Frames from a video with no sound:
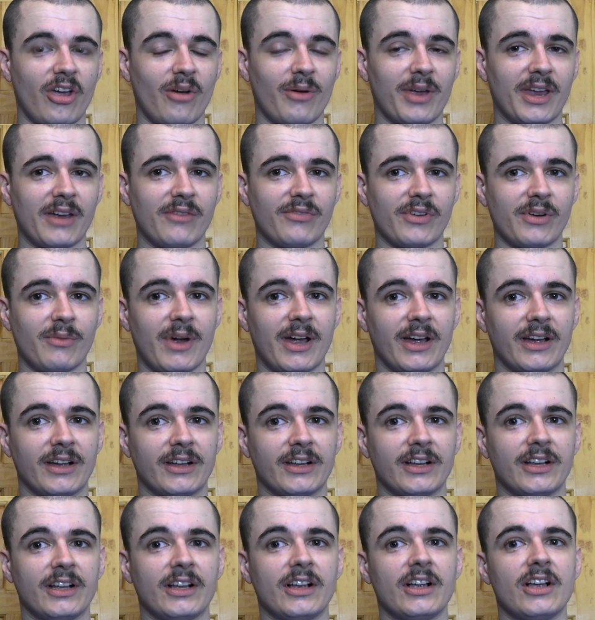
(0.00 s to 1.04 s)
going everywhere.
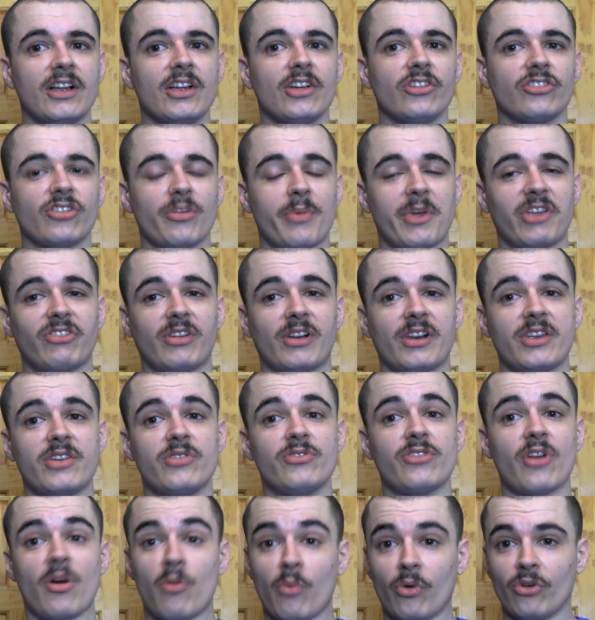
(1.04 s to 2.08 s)
So basically
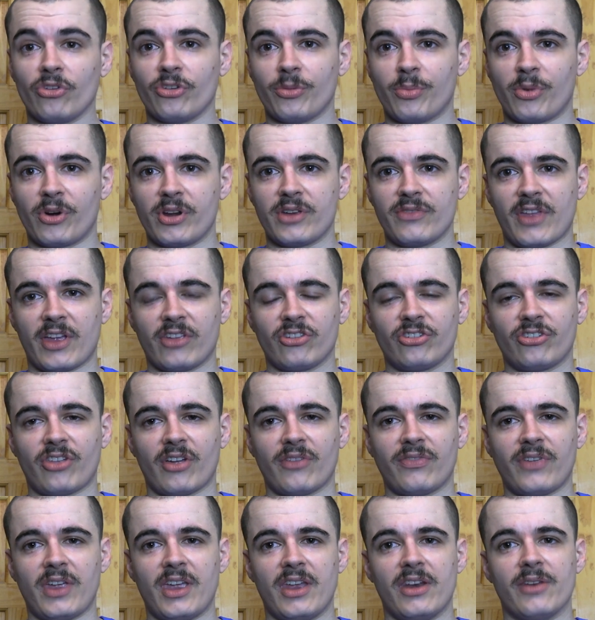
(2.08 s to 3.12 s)
you don't want to breathe that
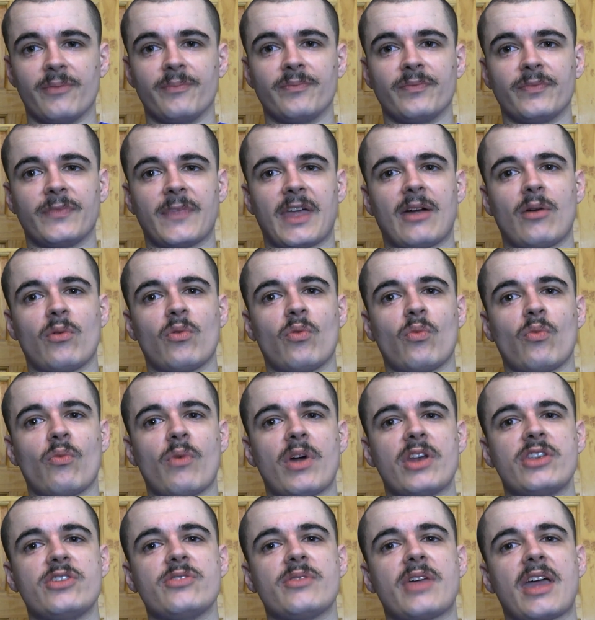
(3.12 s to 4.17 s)
stuff in. Now,
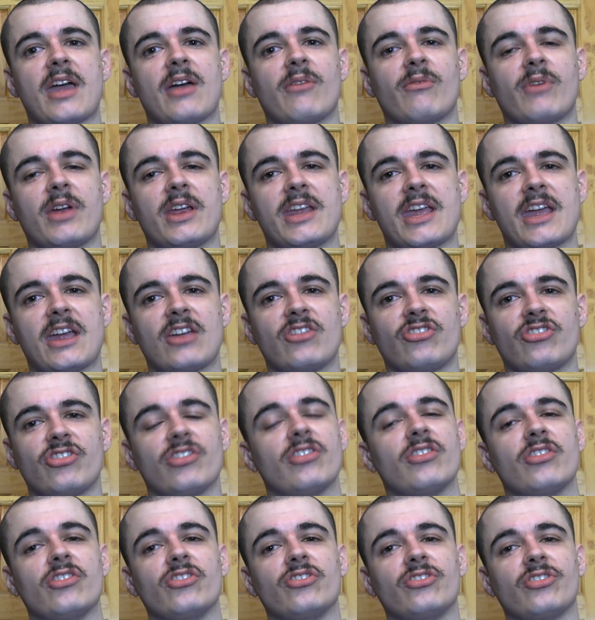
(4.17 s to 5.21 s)
when you get
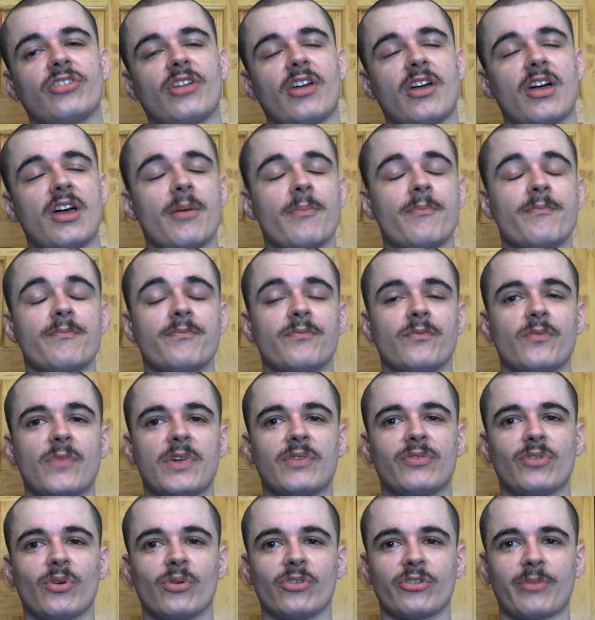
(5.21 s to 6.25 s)
radiation, as um,
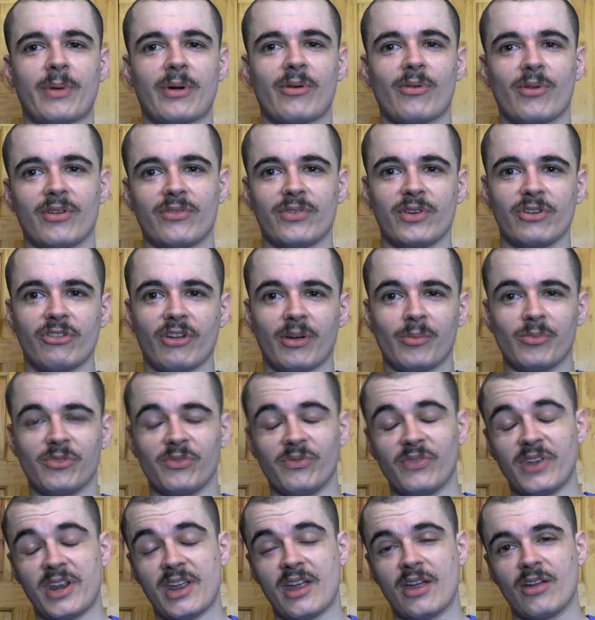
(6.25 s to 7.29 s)
we've talked about quite a few times
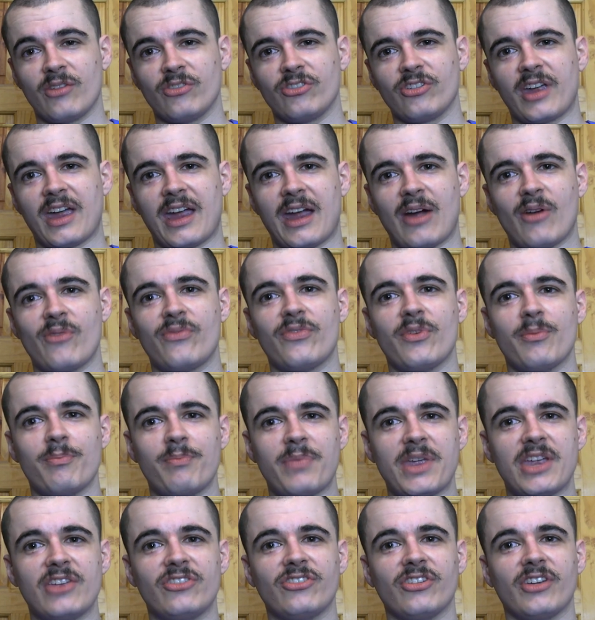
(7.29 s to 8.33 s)
in videos, you get alpha,
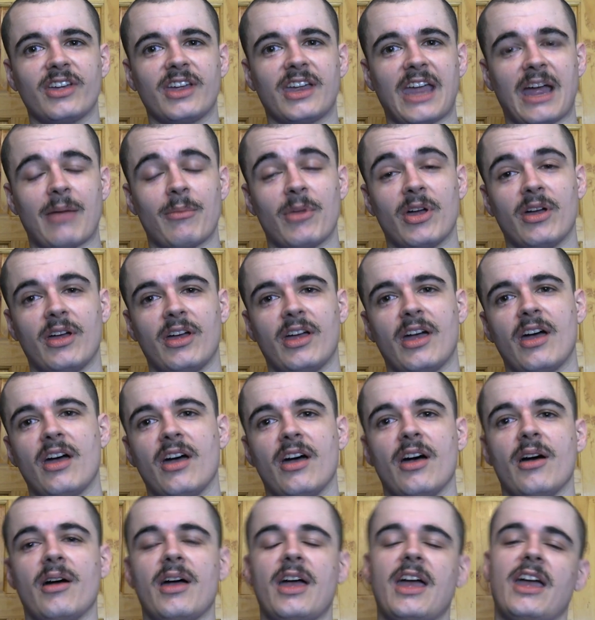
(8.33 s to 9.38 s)
beta, gamma,
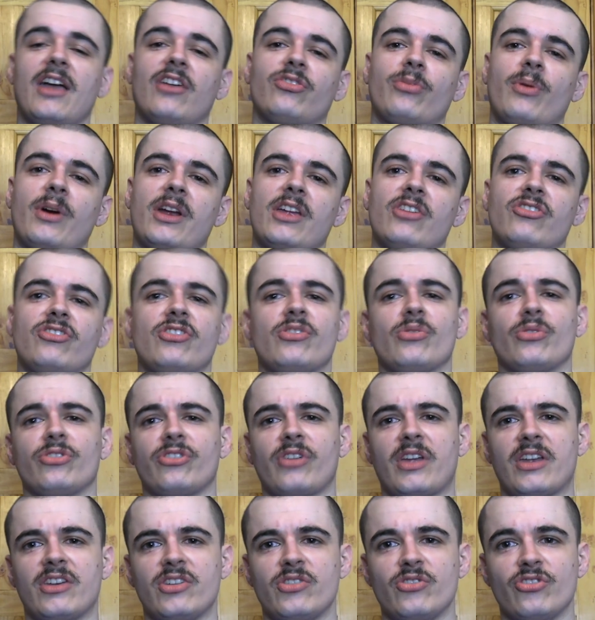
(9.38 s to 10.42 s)
uh, x-rays, and you
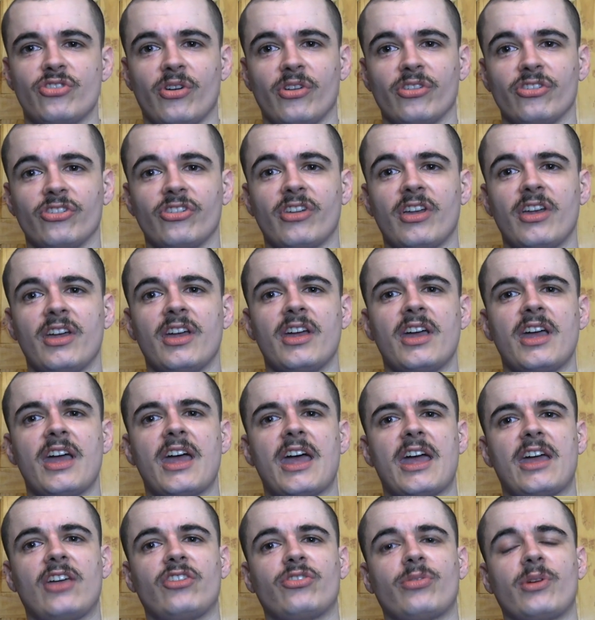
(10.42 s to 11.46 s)
also get neutrons.
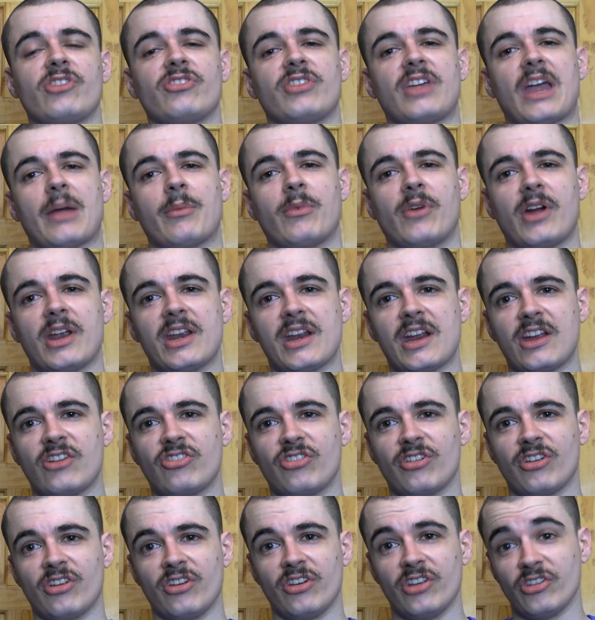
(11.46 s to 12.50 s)
X-rays and gamma
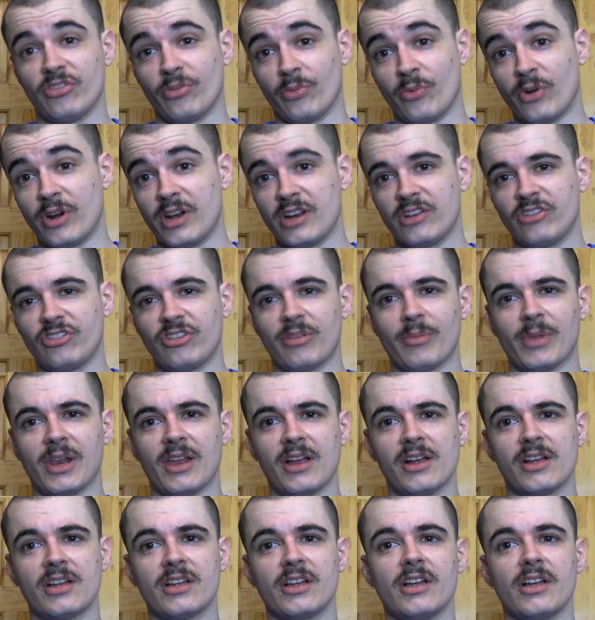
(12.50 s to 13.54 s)
radiation is really similar.